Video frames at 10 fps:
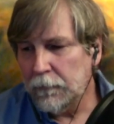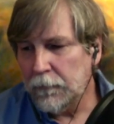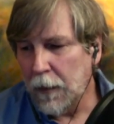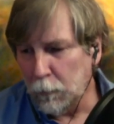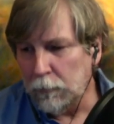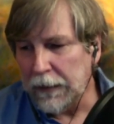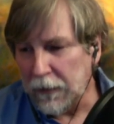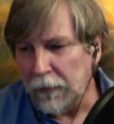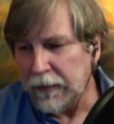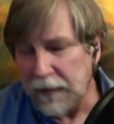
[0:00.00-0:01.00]
a
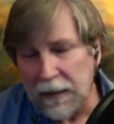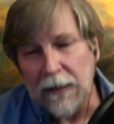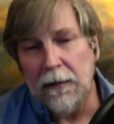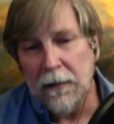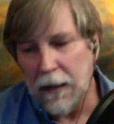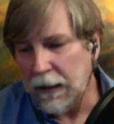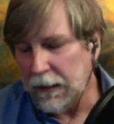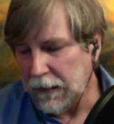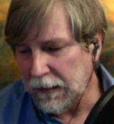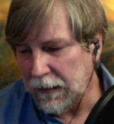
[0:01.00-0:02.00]
real thing.
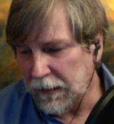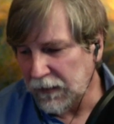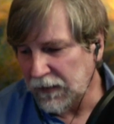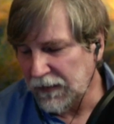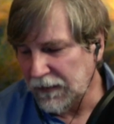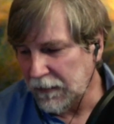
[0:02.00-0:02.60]
And it's,